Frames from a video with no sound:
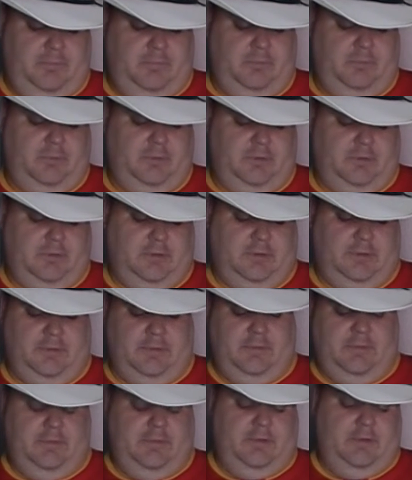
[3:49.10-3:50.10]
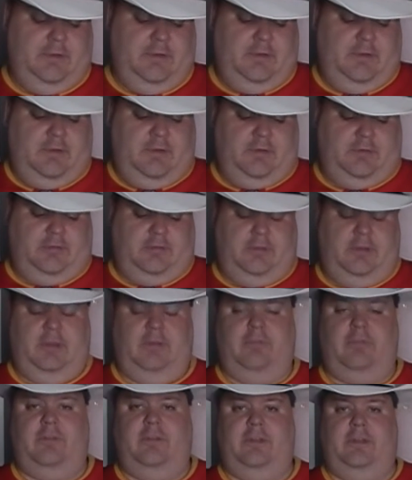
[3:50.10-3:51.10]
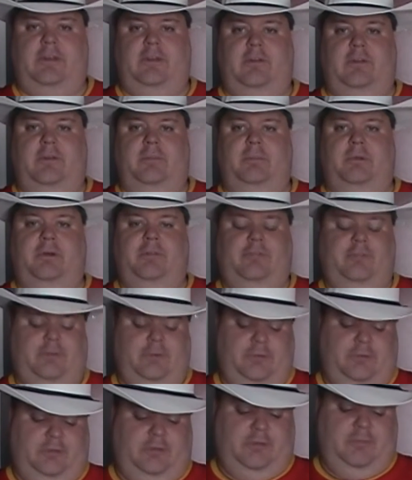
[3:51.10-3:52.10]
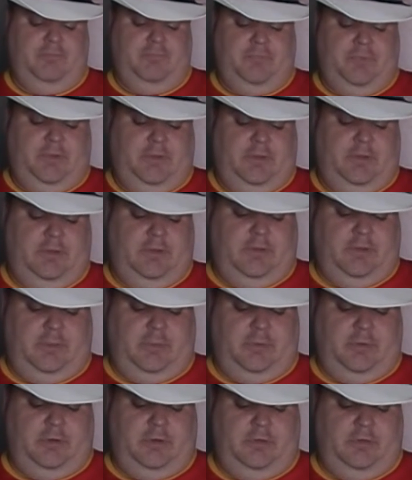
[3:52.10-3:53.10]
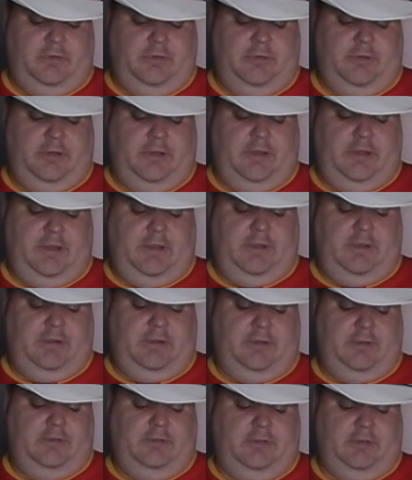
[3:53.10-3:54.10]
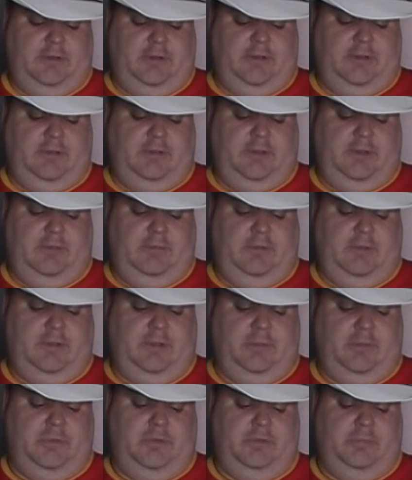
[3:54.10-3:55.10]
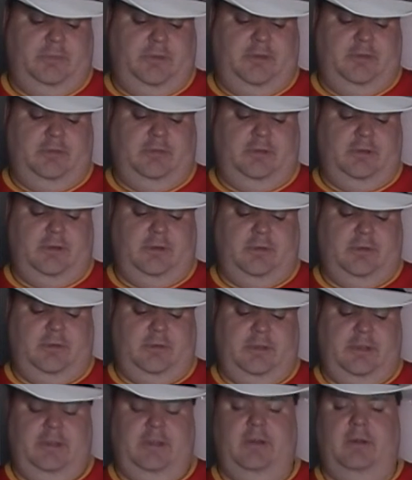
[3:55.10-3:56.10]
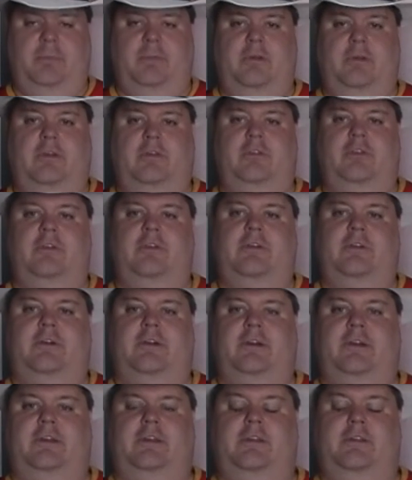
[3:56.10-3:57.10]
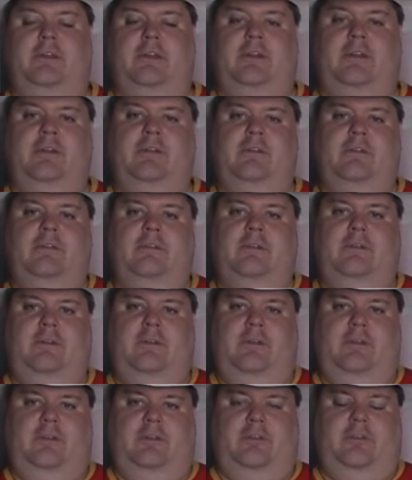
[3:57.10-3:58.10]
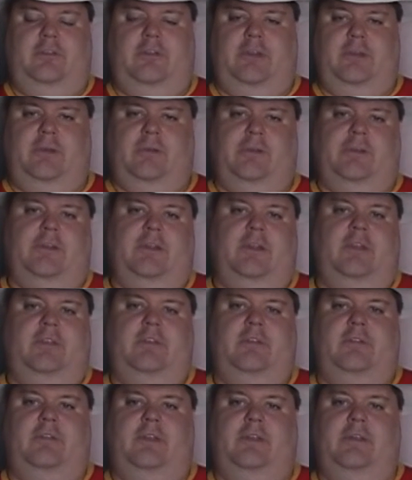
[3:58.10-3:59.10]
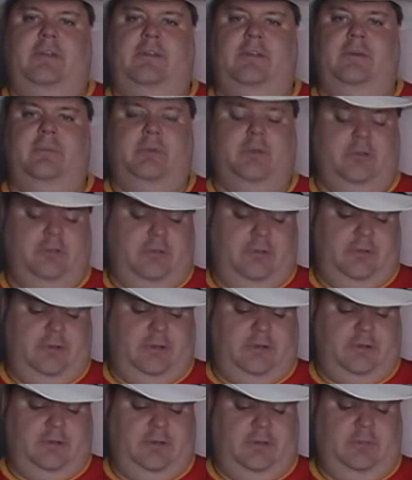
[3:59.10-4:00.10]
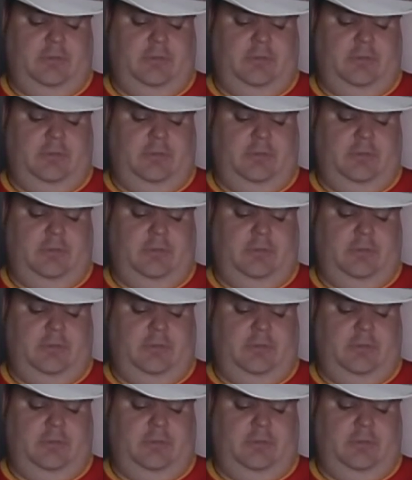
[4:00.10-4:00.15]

But this team for the Calgary Buffaloes, is they were a Junior A ice hockey team that was based out of the Alberta Junior Hockey League. This is the early days of the Alberta Junior Hockey League,